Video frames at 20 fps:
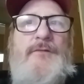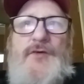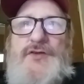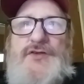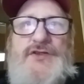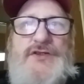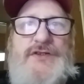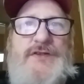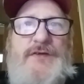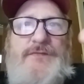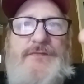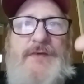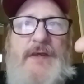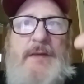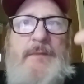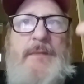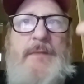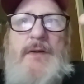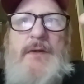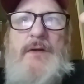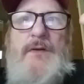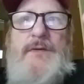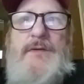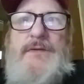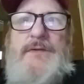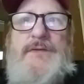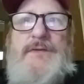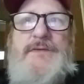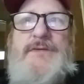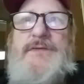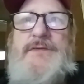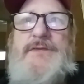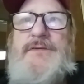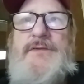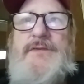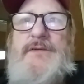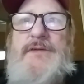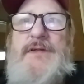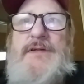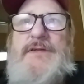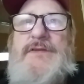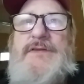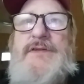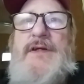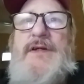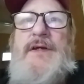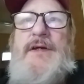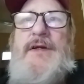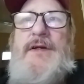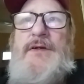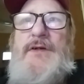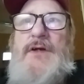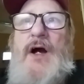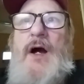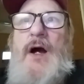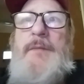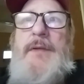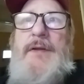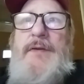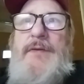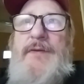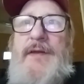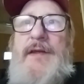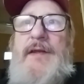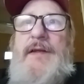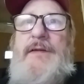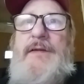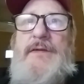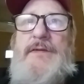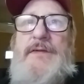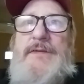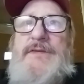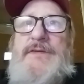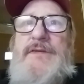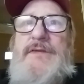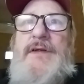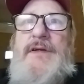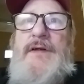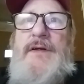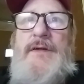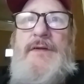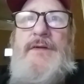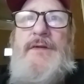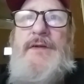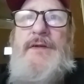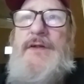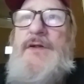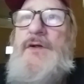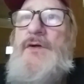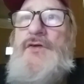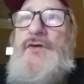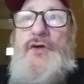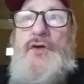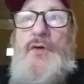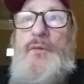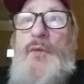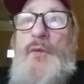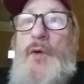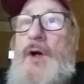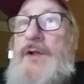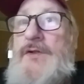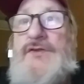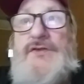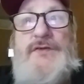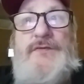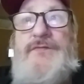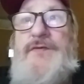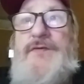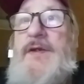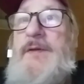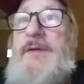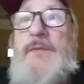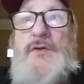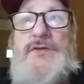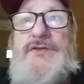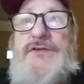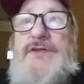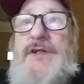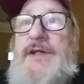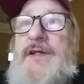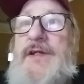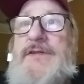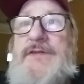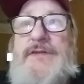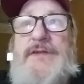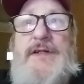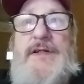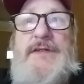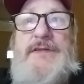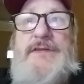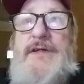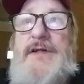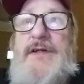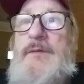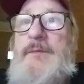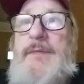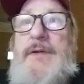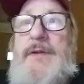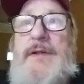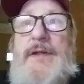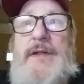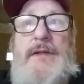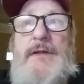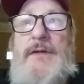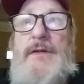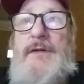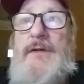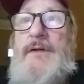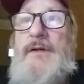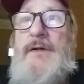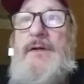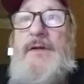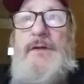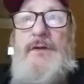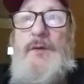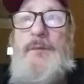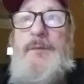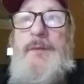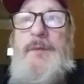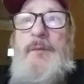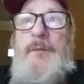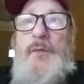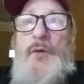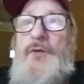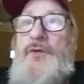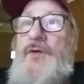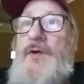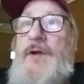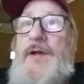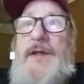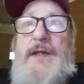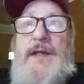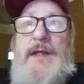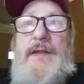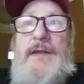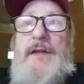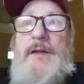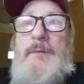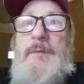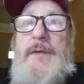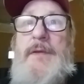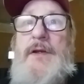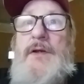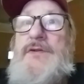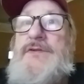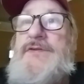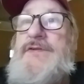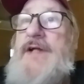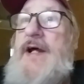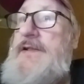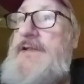versus the female. It's common thing. Just, you know, you can watch the female snakes, and they tend to be a little bit more cranky than the males.